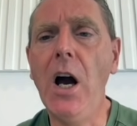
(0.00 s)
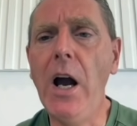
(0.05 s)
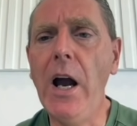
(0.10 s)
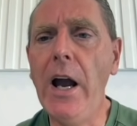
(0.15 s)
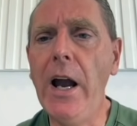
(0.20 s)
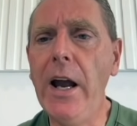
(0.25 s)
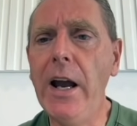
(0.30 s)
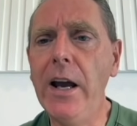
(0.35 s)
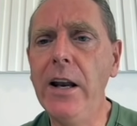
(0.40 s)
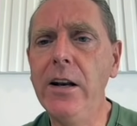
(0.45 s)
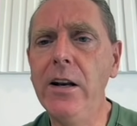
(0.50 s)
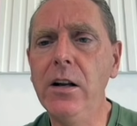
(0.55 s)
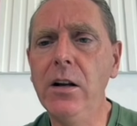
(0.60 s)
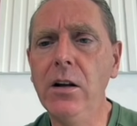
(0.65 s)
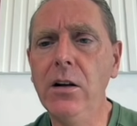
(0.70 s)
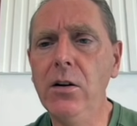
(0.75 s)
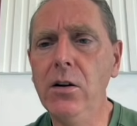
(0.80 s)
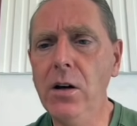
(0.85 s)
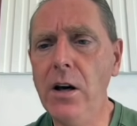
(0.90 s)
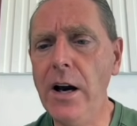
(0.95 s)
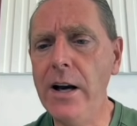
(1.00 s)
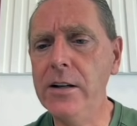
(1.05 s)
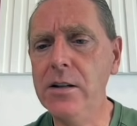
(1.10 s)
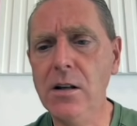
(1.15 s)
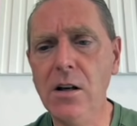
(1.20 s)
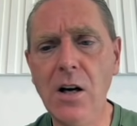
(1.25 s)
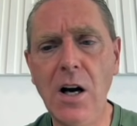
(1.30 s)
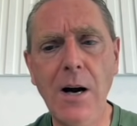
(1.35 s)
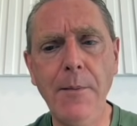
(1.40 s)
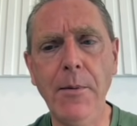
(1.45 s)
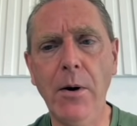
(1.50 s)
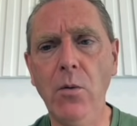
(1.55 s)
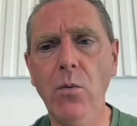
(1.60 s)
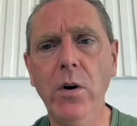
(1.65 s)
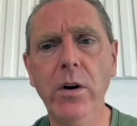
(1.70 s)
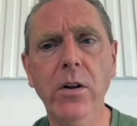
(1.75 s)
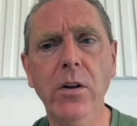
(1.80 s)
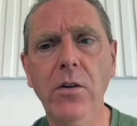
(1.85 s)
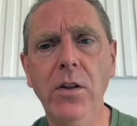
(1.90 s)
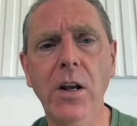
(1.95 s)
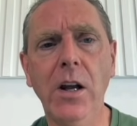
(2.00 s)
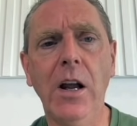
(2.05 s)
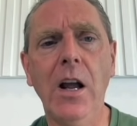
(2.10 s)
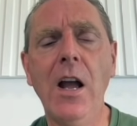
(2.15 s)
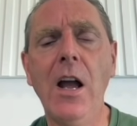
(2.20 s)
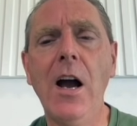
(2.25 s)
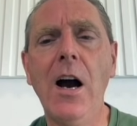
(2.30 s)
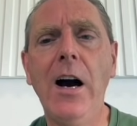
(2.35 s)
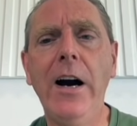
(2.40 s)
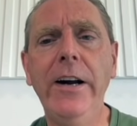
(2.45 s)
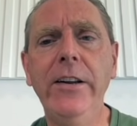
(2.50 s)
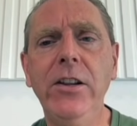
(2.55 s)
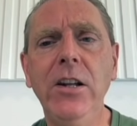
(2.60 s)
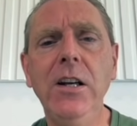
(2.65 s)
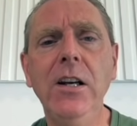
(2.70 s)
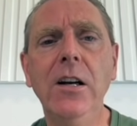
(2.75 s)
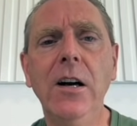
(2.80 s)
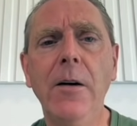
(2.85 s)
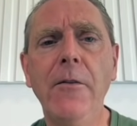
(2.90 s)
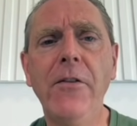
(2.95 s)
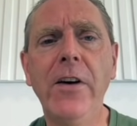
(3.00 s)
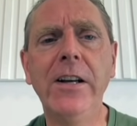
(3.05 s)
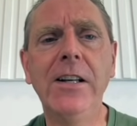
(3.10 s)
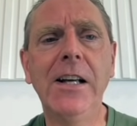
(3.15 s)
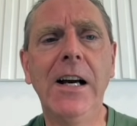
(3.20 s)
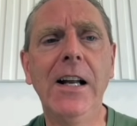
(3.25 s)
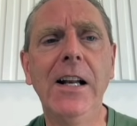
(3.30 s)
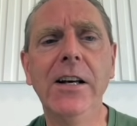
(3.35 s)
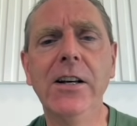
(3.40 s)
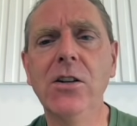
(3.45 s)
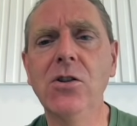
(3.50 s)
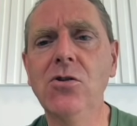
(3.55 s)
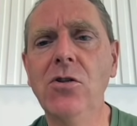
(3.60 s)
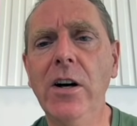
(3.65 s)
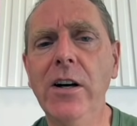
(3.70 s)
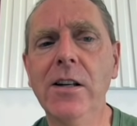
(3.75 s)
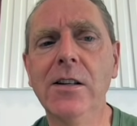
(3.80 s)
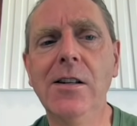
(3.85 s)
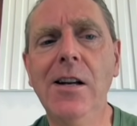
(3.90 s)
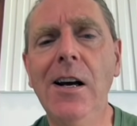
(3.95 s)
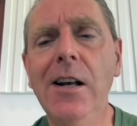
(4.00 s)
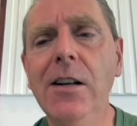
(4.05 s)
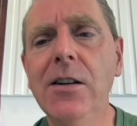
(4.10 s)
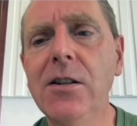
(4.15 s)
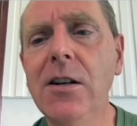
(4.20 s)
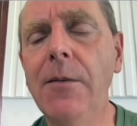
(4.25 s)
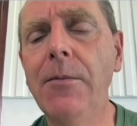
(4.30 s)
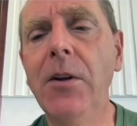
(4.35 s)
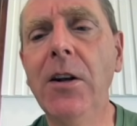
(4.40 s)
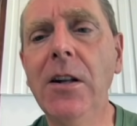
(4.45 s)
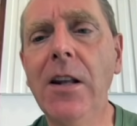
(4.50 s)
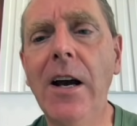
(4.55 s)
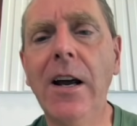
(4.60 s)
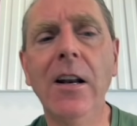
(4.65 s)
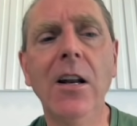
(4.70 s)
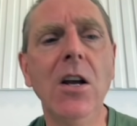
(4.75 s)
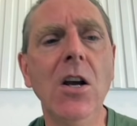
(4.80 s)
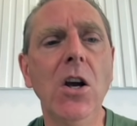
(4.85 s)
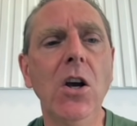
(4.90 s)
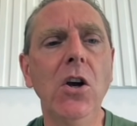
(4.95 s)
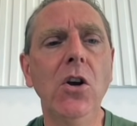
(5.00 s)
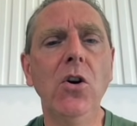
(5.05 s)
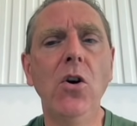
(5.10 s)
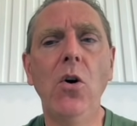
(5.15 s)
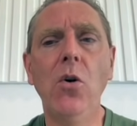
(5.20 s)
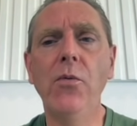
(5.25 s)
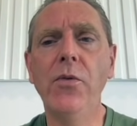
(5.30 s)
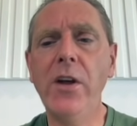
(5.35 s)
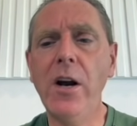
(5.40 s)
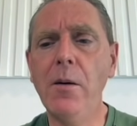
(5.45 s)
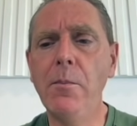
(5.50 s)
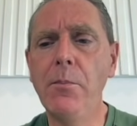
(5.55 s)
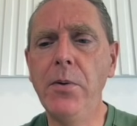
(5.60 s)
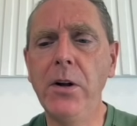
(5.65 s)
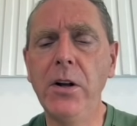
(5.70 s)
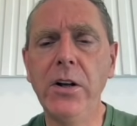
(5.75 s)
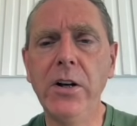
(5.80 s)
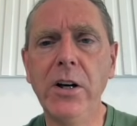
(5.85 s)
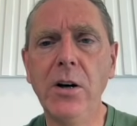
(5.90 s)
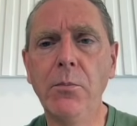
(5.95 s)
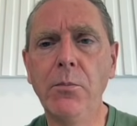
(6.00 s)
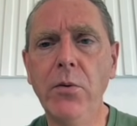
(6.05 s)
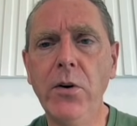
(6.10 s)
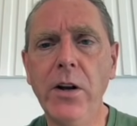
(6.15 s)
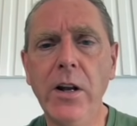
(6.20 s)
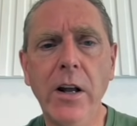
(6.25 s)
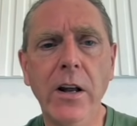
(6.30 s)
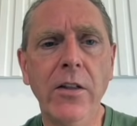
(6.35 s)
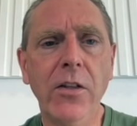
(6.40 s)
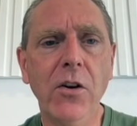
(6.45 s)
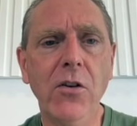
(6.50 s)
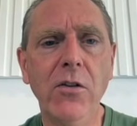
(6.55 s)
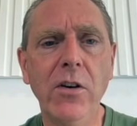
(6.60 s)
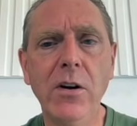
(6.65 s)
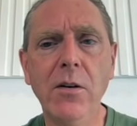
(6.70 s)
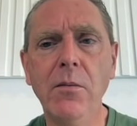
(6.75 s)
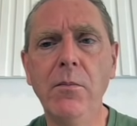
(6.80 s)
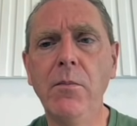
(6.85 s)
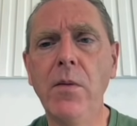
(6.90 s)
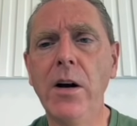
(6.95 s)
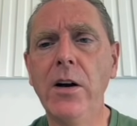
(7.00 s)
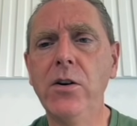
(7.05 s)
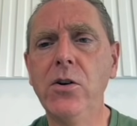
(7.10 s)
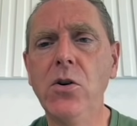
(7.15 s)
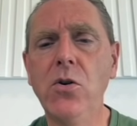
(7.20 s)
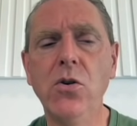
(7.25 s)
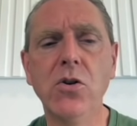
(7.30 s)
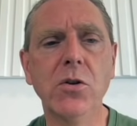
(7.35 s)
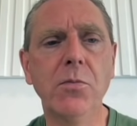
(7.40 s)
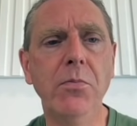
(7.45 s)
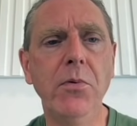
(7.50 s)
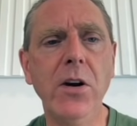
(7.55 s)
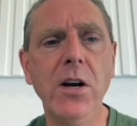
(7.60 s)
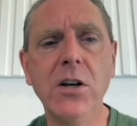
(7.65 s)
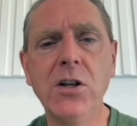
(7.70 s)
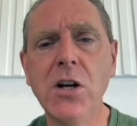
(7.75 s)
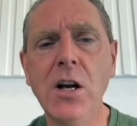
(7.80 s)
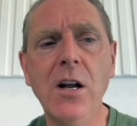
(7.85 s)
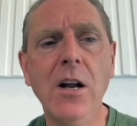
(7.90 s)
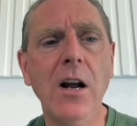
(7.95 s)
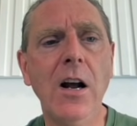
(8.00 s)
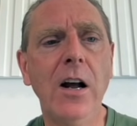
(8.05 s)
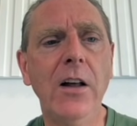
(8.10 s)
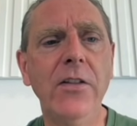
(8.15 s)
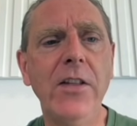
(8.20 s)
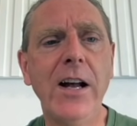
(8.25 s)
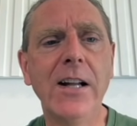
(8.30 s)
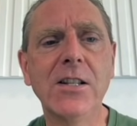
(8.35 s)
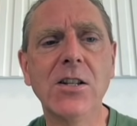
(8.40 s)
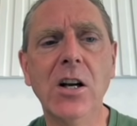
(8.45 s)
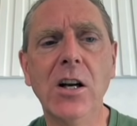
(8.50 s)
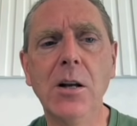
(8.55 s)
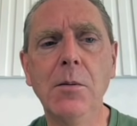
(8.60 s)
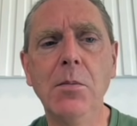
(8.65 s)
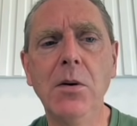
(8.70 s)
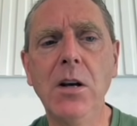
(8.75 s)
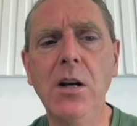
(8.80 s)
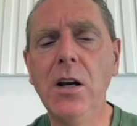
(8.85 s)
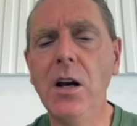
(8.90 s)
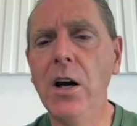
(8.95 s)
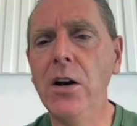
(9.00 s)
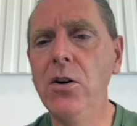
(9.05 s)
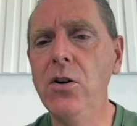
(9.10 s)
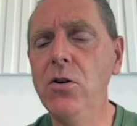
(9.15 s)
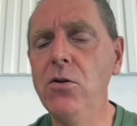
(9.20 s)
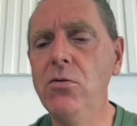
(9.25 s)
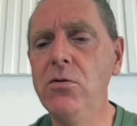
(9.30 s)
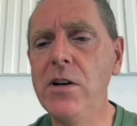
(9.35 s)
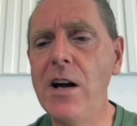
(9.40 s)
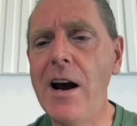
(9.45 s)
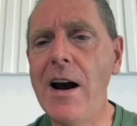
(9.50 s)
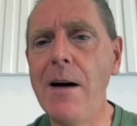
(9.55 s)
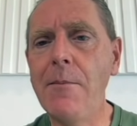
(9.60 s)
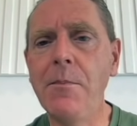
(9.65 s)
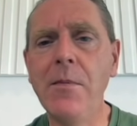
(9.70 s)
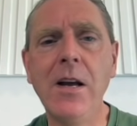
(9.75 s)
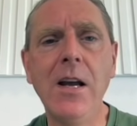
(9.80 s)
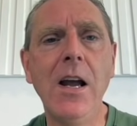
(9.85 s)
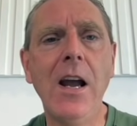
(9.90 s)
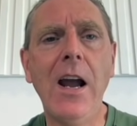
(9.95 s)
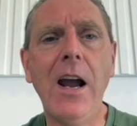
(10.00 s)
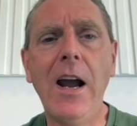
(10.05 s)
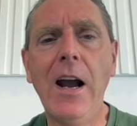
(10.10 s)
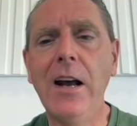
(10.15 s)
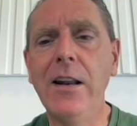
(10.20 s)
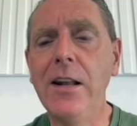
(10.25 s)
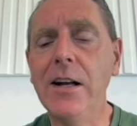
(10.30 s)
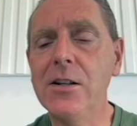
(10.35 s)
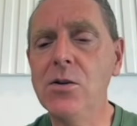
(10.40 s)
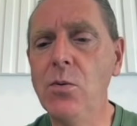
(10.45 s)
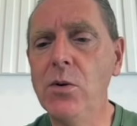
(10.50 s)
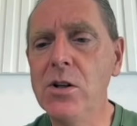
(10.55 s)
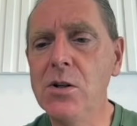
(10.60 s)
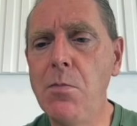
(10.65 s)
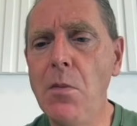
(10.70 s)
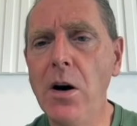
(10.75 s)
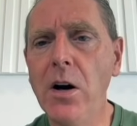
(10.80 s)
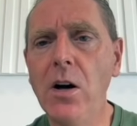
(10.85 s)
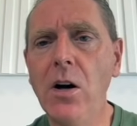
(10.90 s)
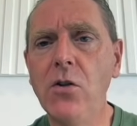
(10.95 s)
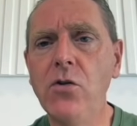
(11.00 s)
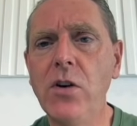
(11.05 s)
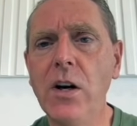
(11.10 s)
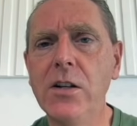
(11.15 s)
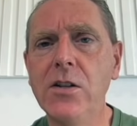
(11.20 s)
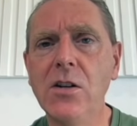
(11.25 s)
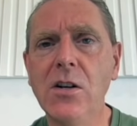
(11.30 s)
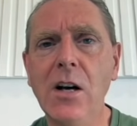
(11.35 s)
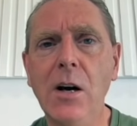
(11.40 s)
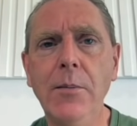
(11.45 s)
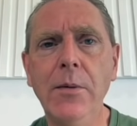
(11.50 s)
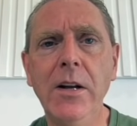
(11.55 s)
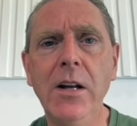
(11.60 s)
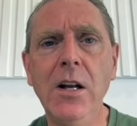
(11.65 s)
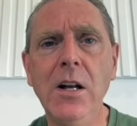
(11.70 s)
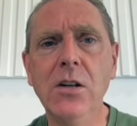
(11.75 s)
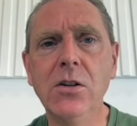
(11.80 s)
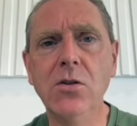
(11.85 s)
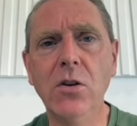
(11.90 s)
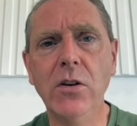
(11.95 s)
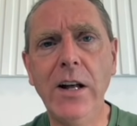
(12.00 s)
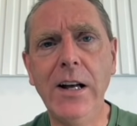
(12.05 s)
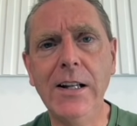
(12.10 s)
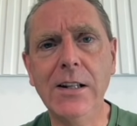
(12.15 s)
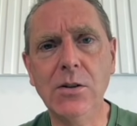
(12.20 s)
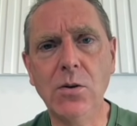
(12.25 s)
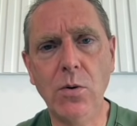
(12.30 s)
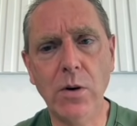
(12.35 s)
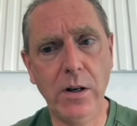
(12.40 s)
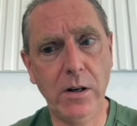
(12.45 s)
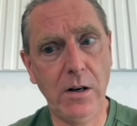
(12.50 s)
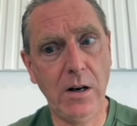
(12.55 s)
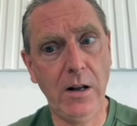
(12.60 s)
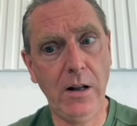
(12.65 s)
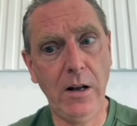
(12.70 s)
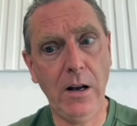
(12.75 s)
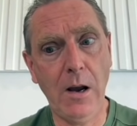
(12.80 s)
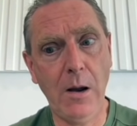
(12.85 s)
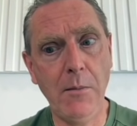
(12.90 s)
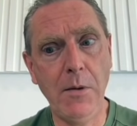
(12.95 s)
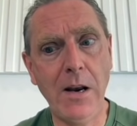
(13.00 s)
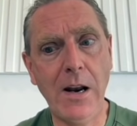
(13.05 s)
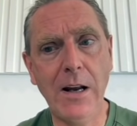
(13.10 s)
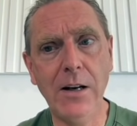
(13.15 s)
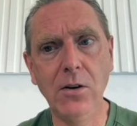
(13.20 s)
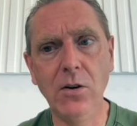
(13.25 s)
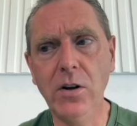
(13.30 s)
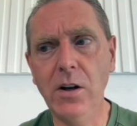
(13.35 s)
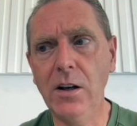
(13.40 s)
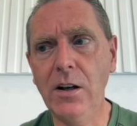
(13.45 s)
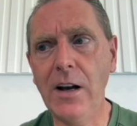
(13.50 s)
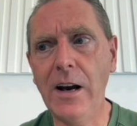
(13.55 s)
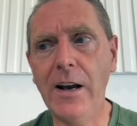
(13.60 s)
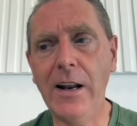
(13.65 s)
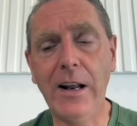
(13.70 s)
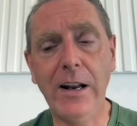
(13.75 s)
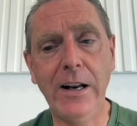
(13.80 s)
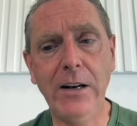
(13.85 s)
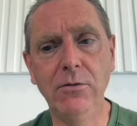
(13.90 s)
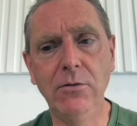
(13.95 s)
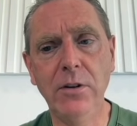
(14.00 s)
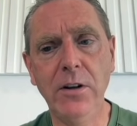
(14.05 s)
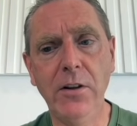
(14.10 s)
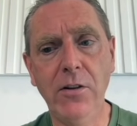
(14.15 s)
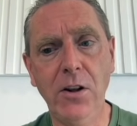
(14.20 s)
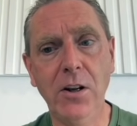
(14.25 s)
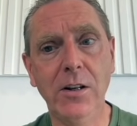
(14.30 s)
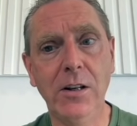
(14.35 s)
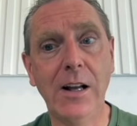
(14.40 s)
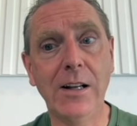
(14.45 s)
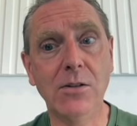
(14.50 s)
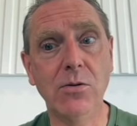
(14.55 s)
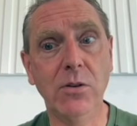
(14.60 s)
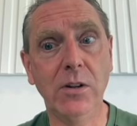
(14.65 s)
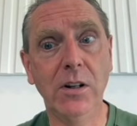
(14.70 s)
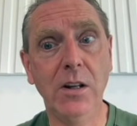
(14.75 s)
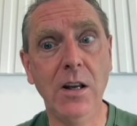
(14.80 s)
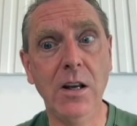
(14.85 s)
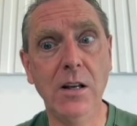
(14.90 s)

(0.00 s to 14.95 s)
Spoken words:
And guys, comment. What do you think? I think Vitalik is trying to tell us something that, you know, they're building a Ethereum Doge bridge, and that's going to be a new dApp, and that's when smart contracts are coming. So that's what, I mean, I look at that, and I really think that's what